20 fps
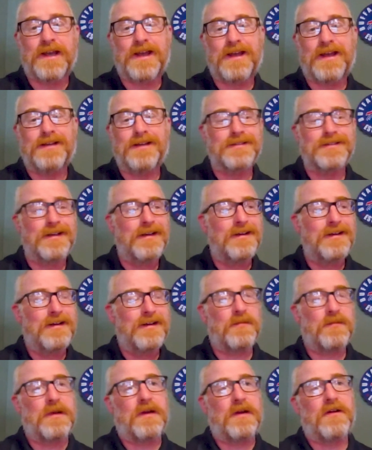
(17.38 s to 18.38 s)
has
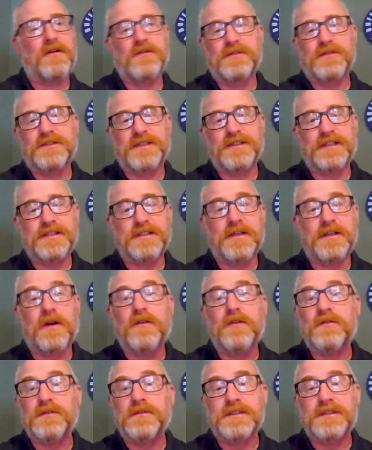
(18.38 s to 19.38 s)
about 160,
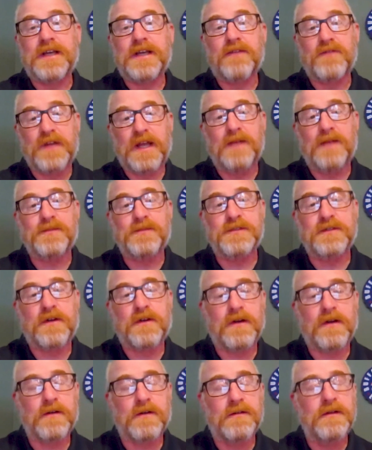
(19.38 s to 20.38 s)
170 amps at
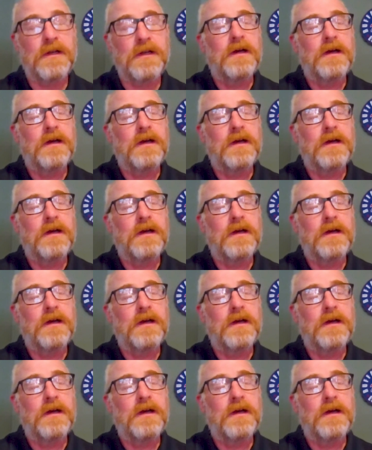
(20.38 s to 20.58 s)
idle.